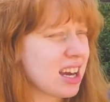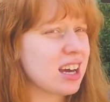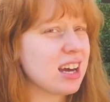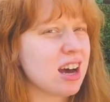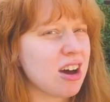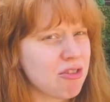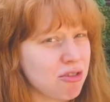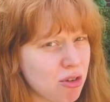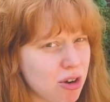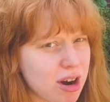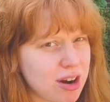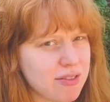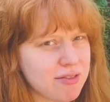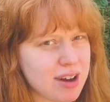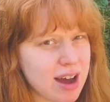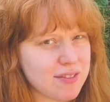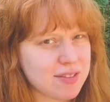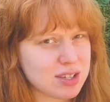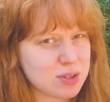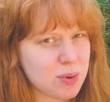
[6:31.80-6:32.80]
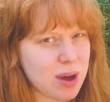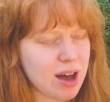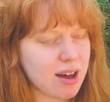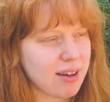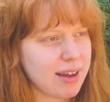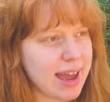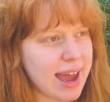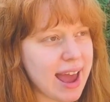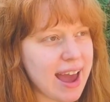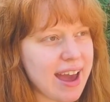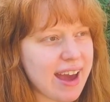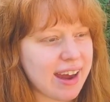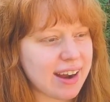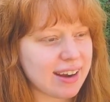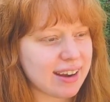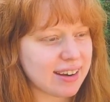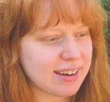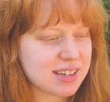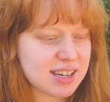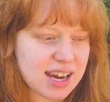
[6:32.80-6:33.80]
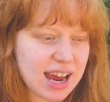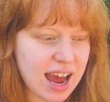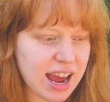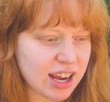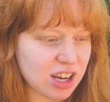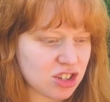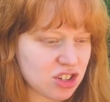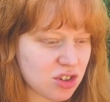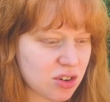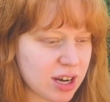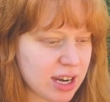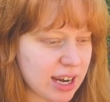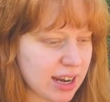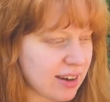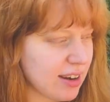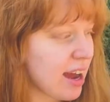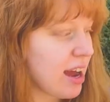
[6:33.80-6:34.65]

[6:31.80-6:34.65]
a 4 out of 5 as well, and I enjoyed it.